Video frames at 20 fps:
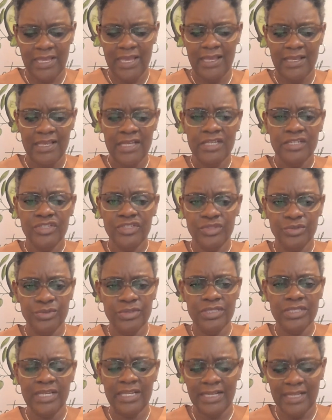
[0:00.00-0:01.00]
that.
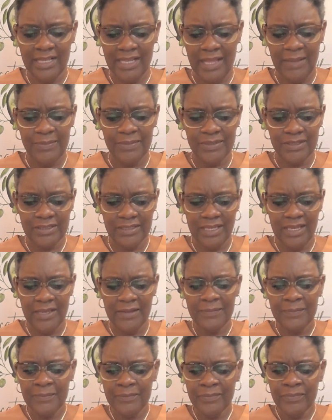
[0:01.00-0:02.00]
Students can accomplish
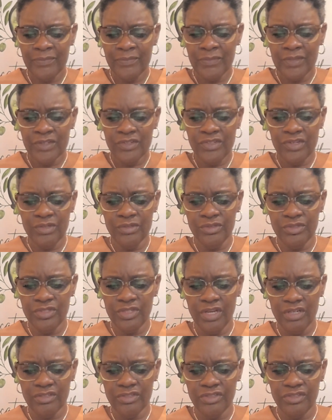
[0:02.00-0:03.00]
that. So
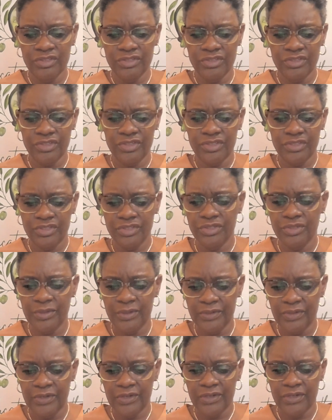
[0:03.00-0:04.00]
you talk to
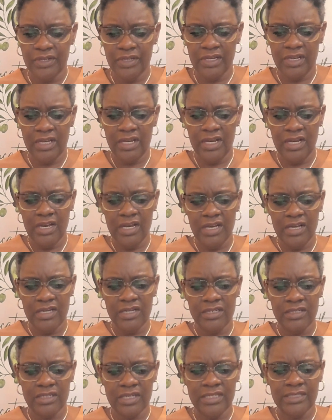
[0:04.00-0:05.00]
your
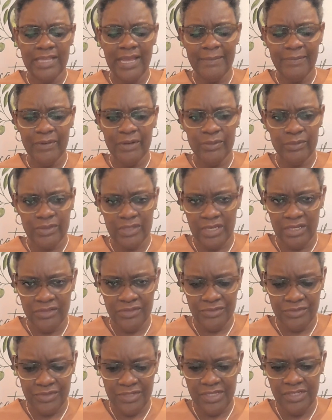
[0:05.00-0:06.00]
collaborate with
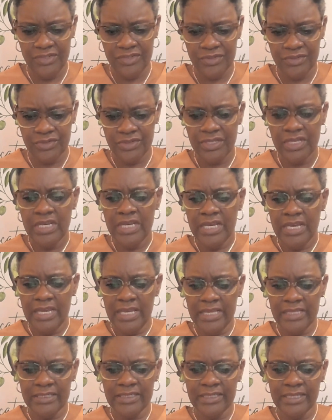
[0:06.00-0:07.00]
other teachers
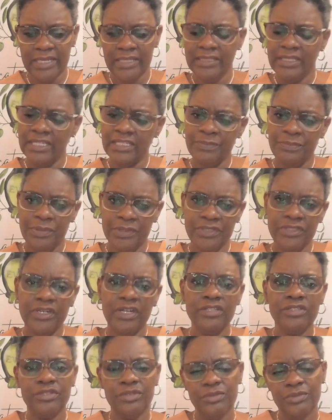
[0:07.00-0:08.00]
and say, let's push
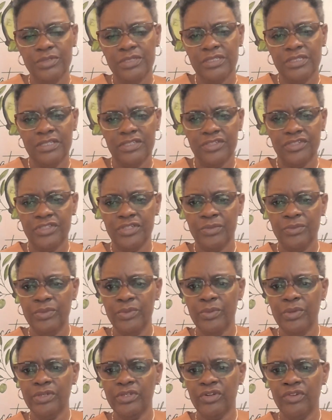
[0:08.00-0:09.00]
our students this year.
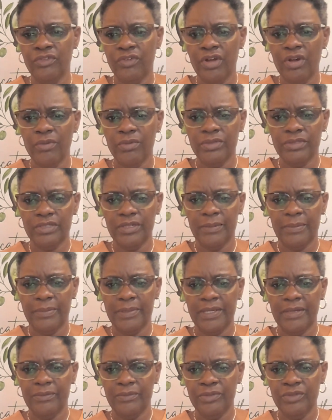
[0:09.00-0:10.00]
We want to grow a little
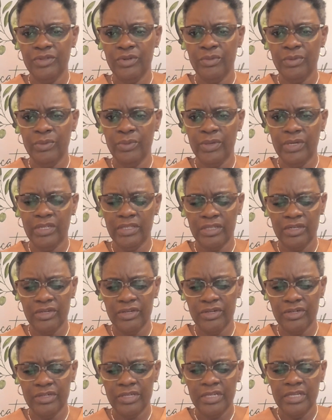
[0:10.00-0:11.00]
bit. We want to
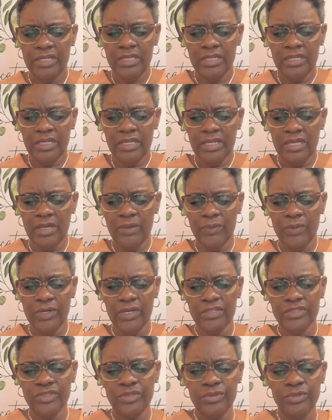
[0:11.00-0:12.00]
learn. Want
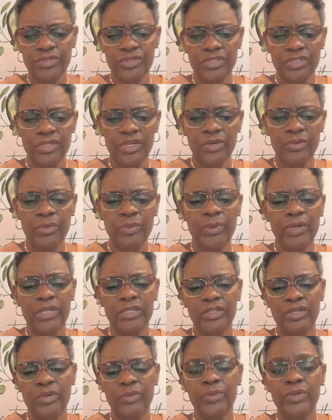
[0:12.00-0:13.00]
our students to learn. We want to
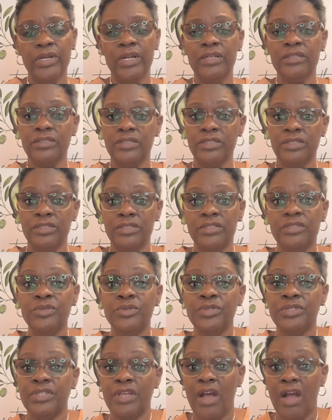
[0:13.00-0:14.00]
learn what our
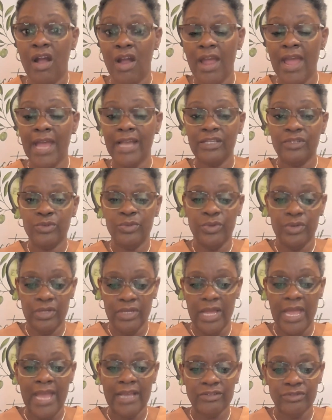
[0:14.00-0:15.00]
students are
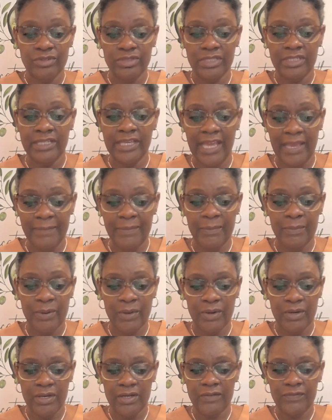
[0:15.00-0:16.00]
actually capable
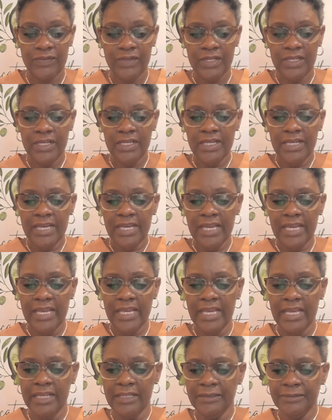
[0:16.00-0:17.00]
of.
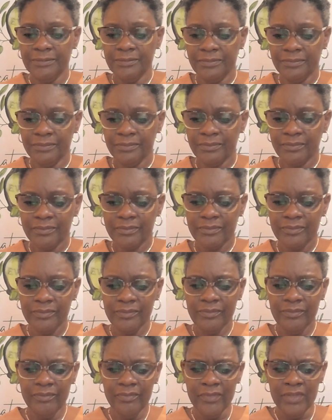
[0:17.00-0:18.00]
And
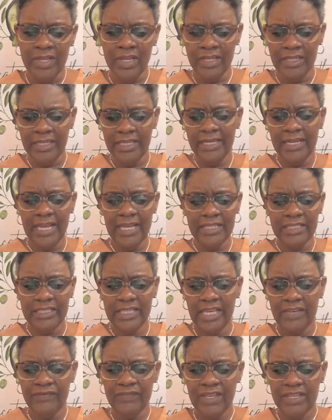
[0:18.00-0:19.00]
again, I
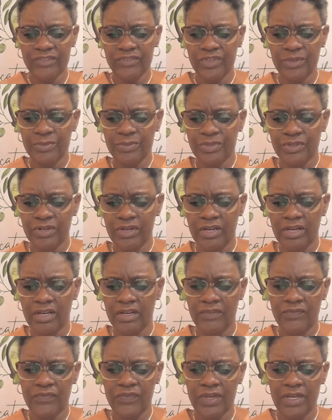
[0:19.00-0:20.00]
gave that scripture
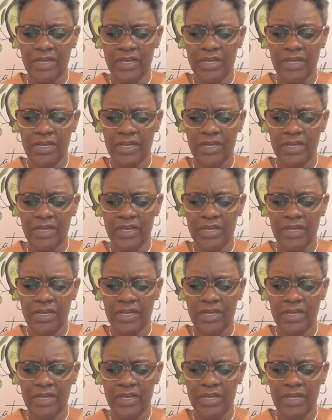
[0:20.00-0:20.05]
of